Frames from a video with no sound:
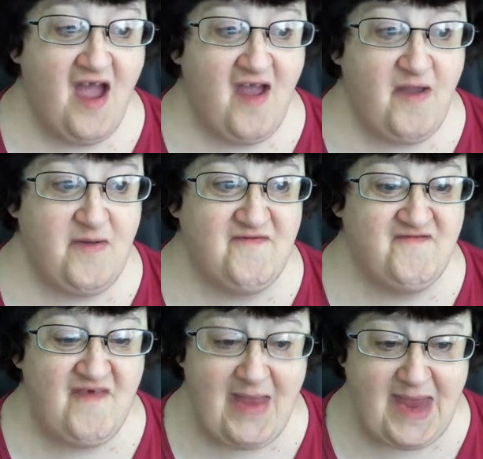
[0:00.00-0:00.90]
I
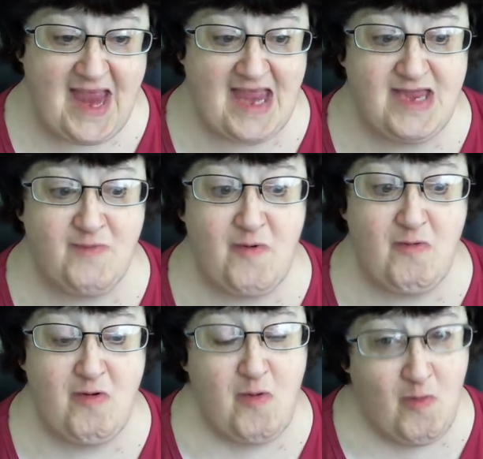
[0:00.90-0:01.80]
finally got to the
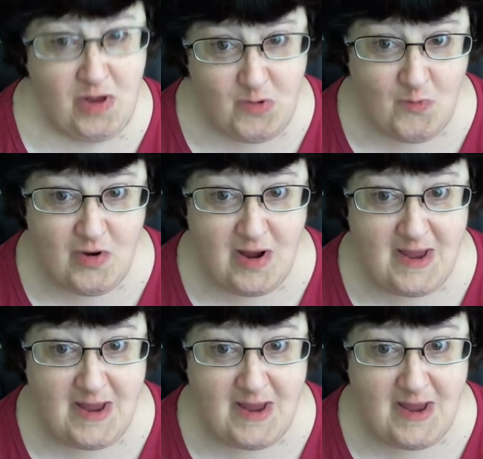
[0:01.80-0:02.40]
point where I wanted one.